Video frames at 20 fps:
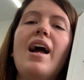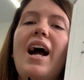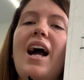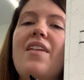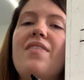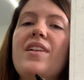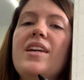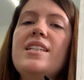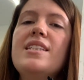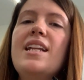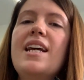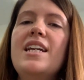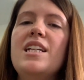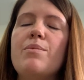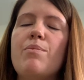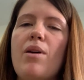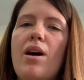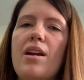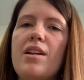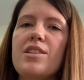And this
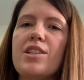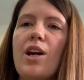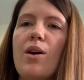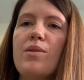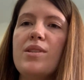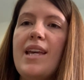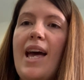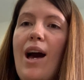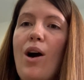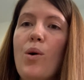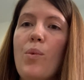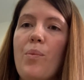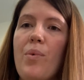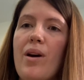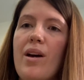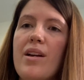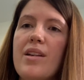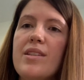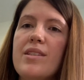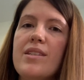ladybird is going to
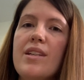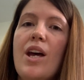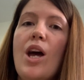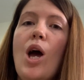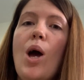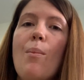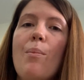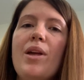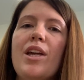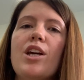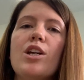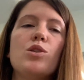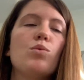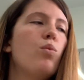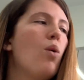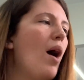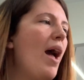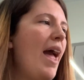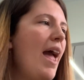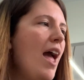help us because
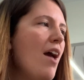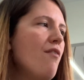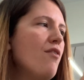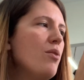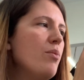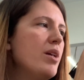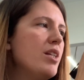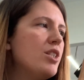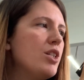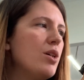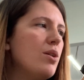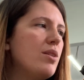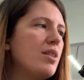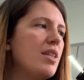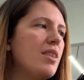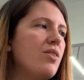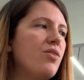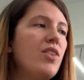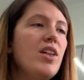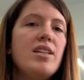whatever we do to
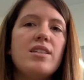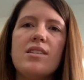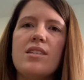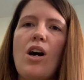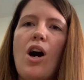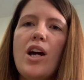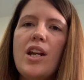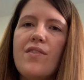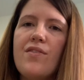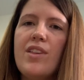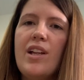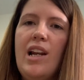this side of